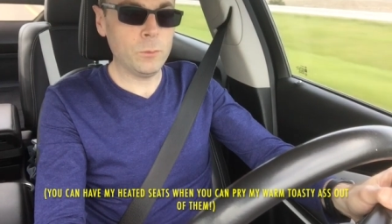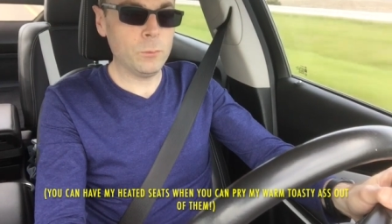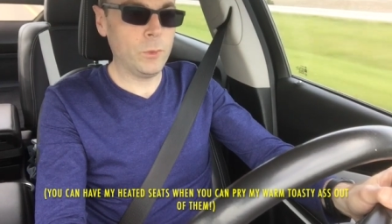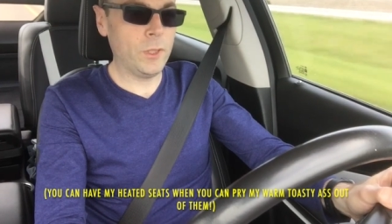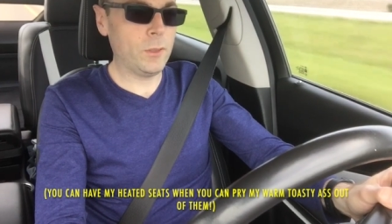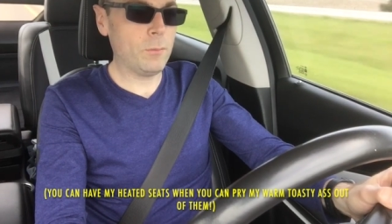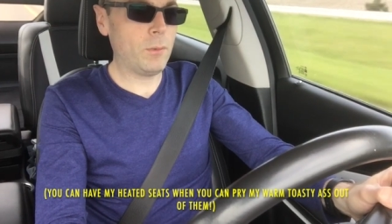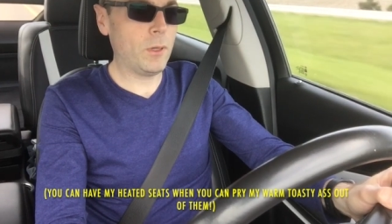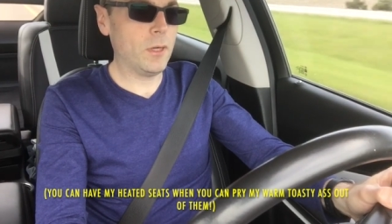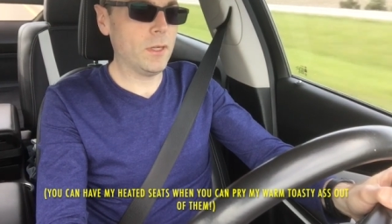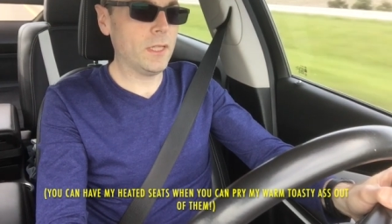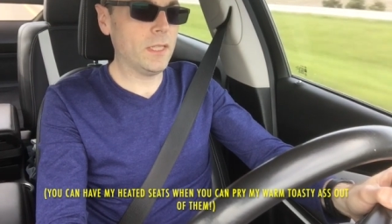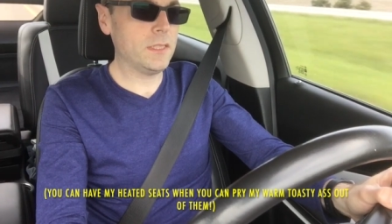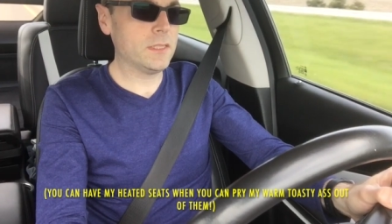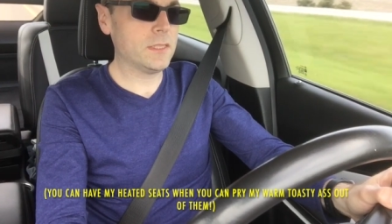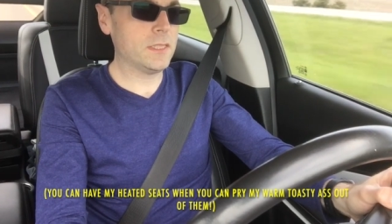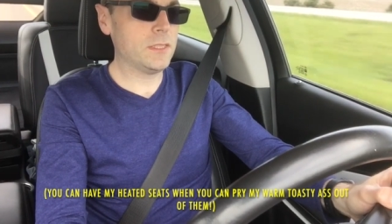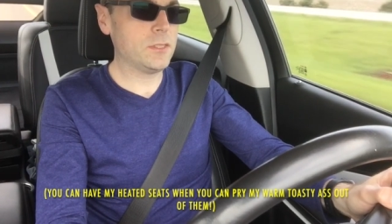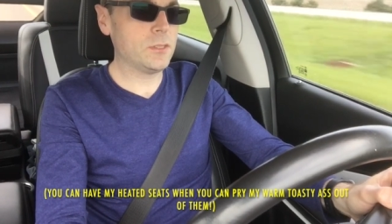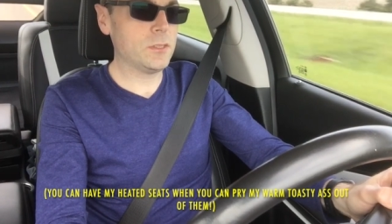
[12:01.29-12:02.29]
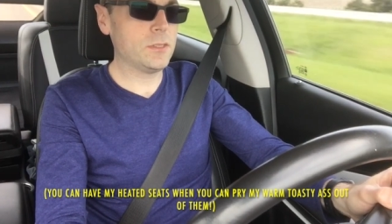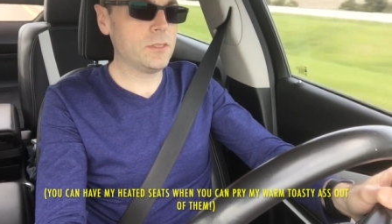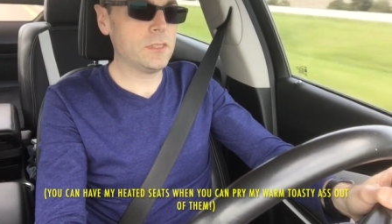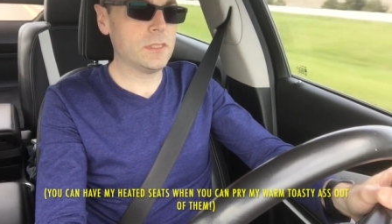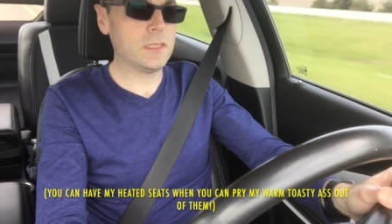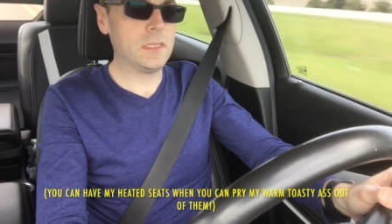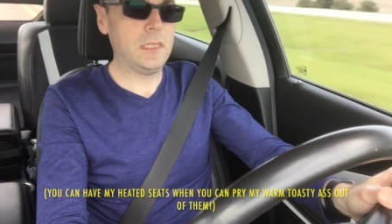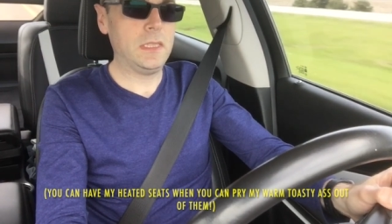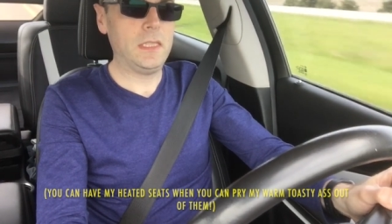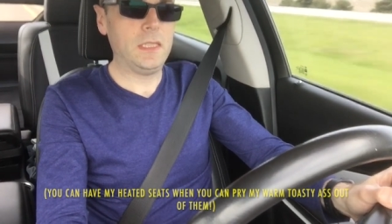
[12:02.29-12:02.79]
rear parking sensors.
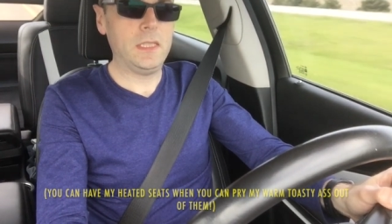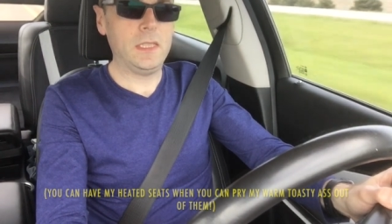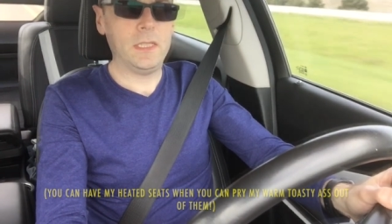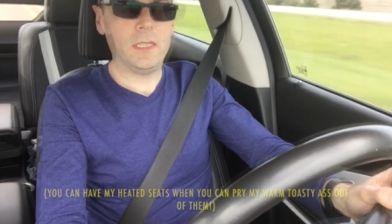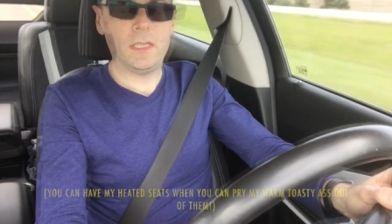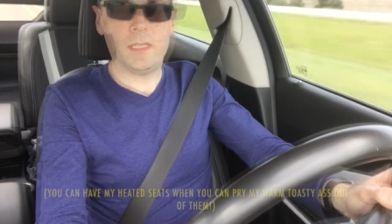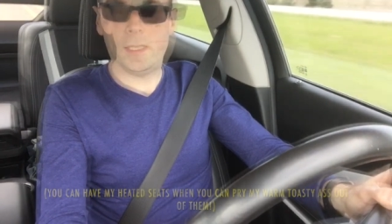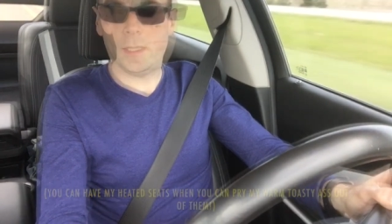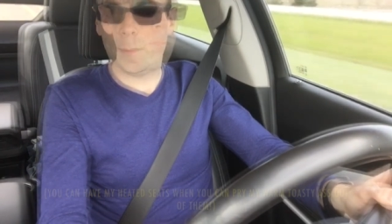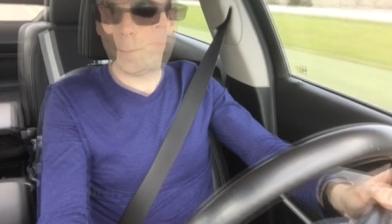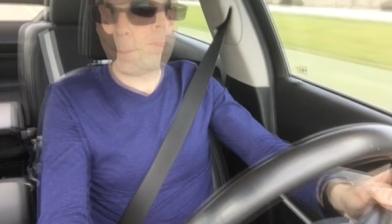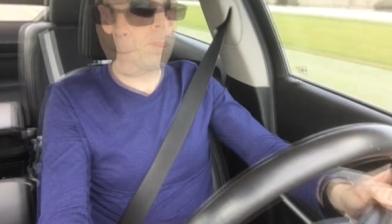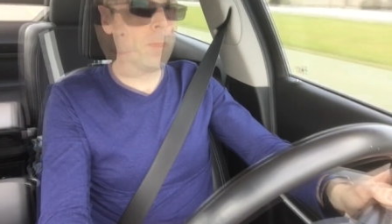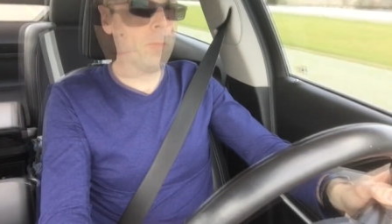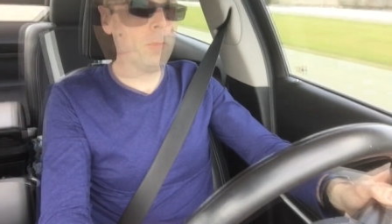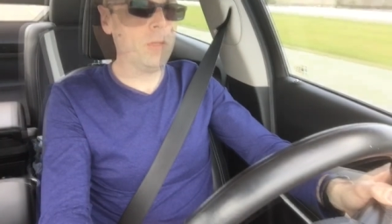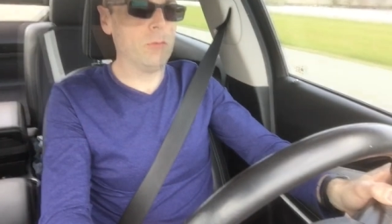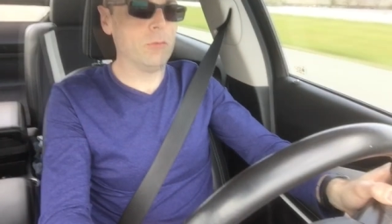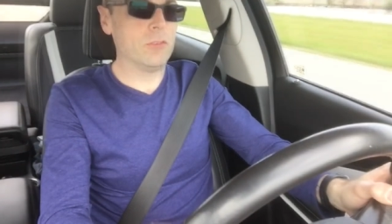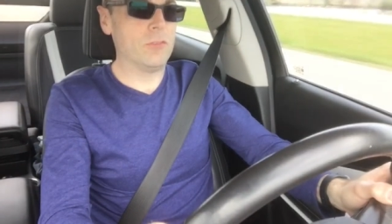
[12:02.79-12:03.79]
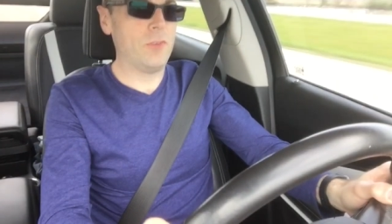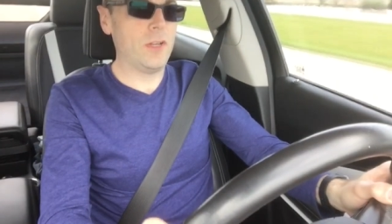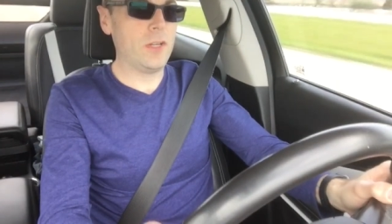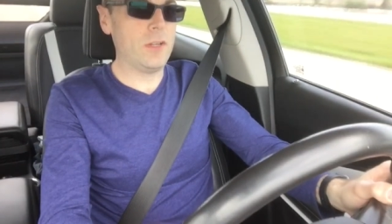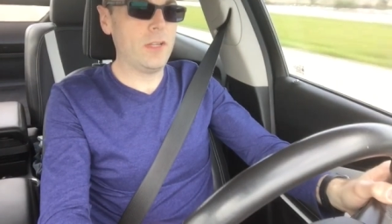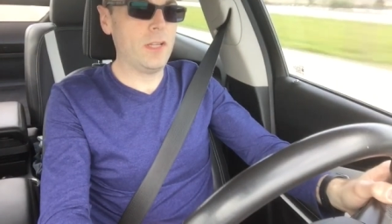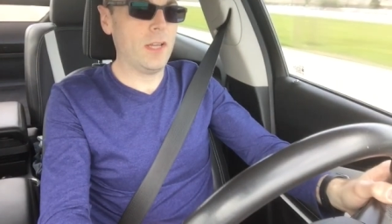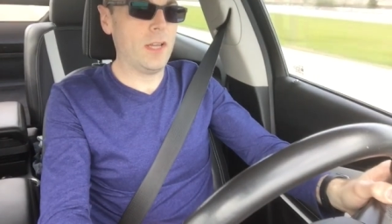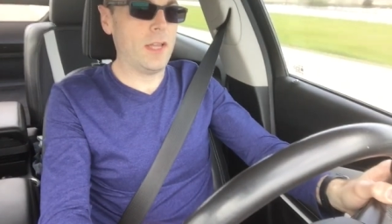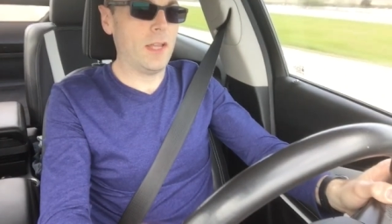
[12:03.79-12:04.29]
But it was
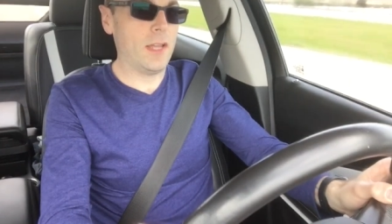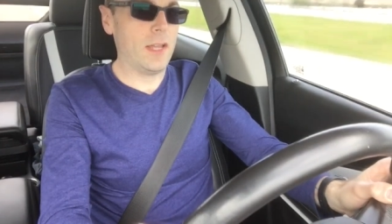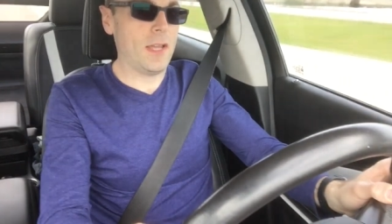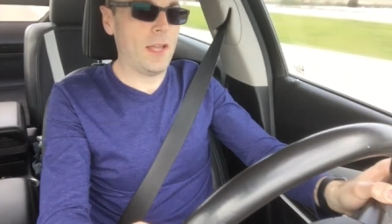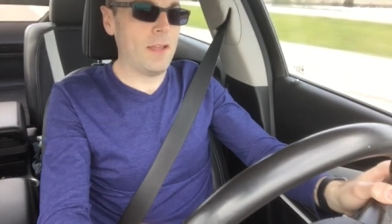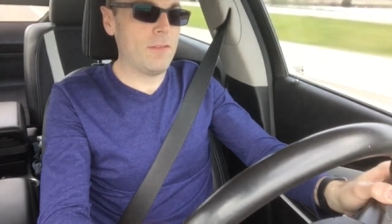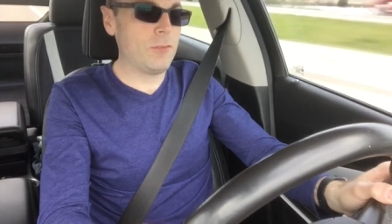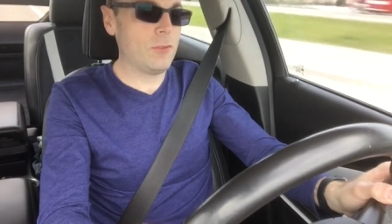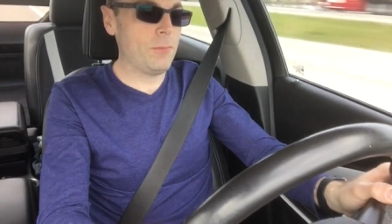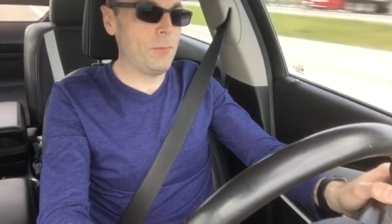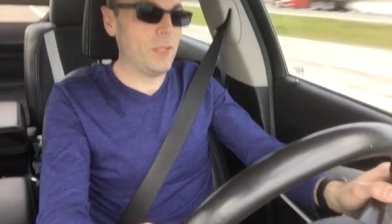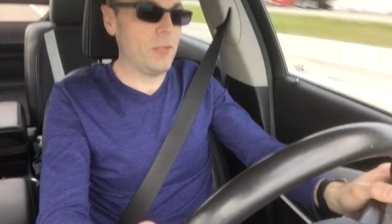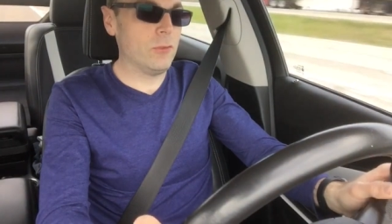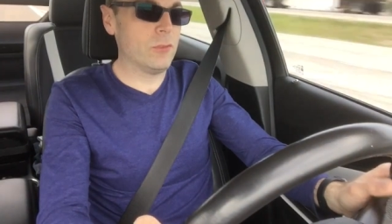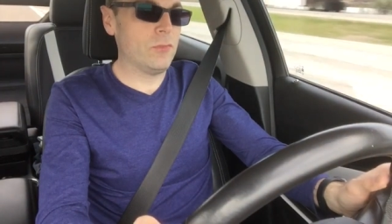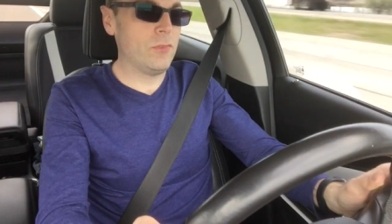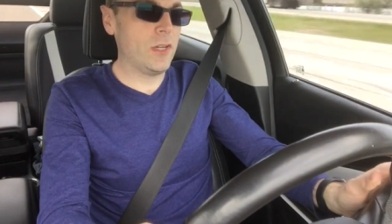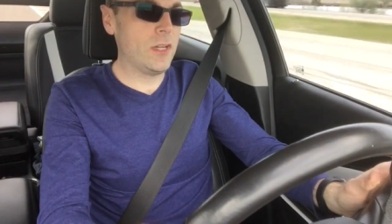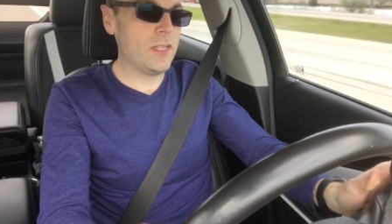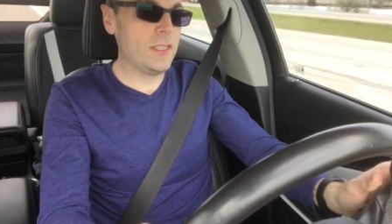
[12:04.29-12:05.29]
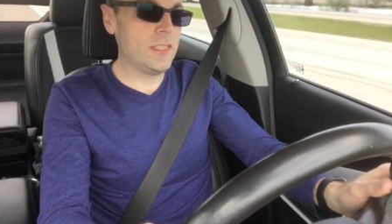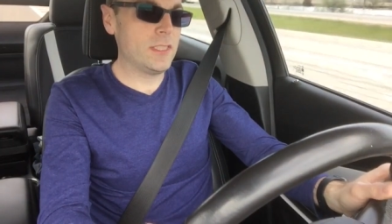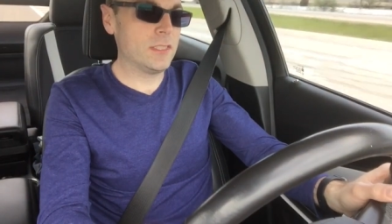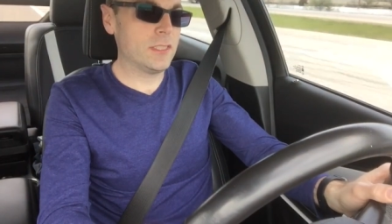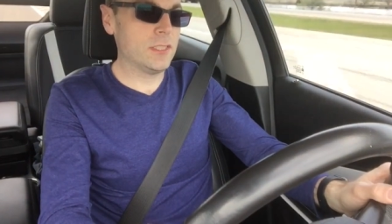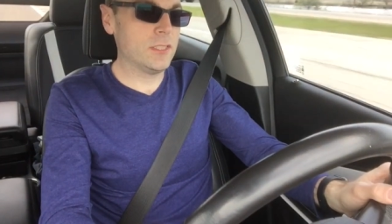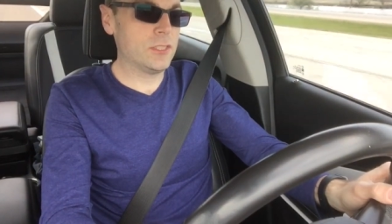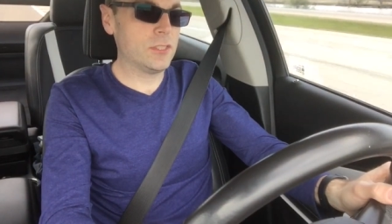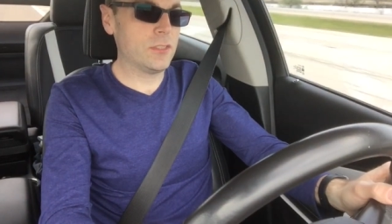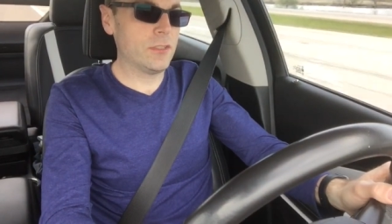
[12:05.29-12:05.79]
I have to admit, it was very
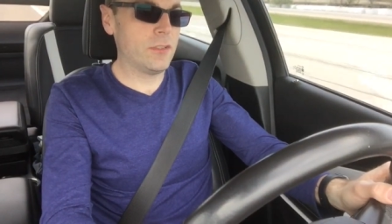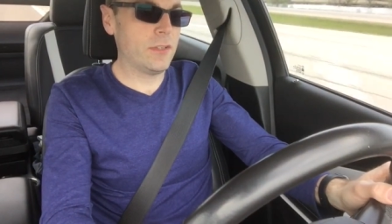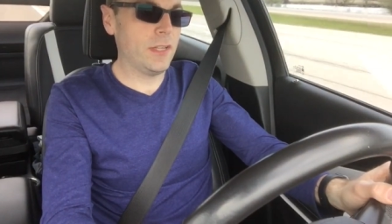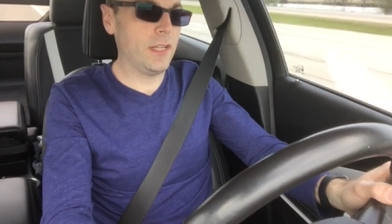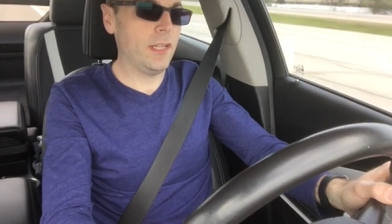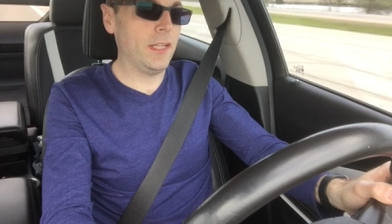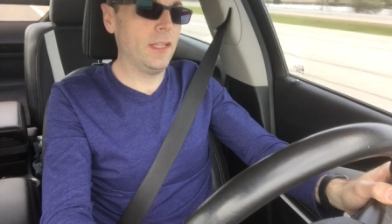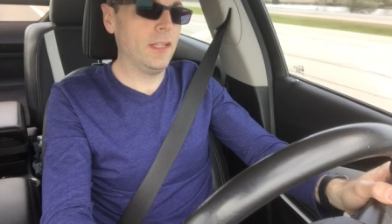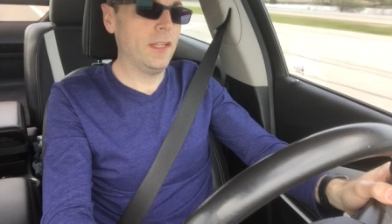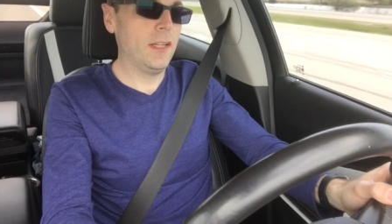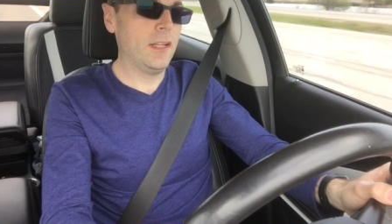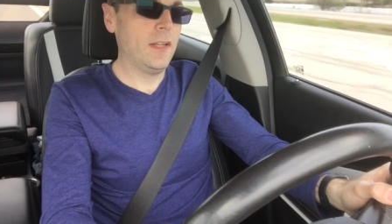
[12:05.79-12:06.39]
disconcerting